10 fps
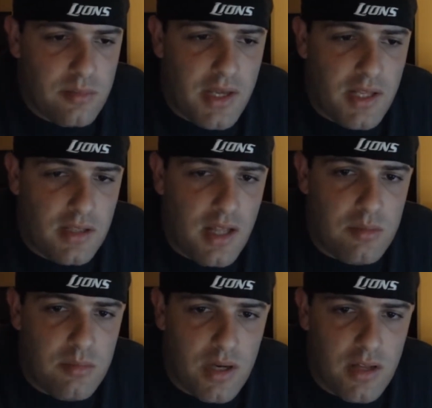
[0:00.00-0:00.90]
making a lot
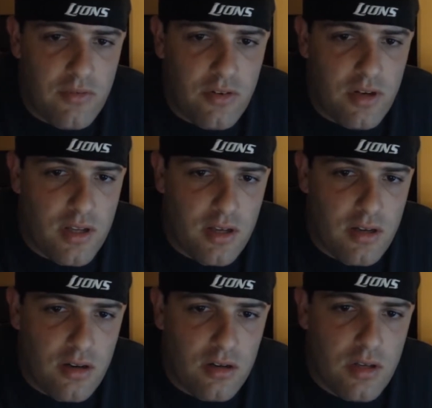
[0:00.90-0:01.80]
of money for a
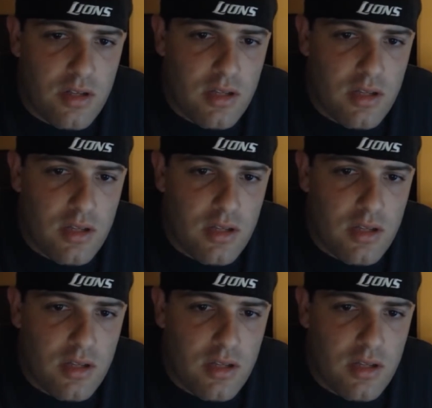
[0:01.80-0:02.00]
kicker,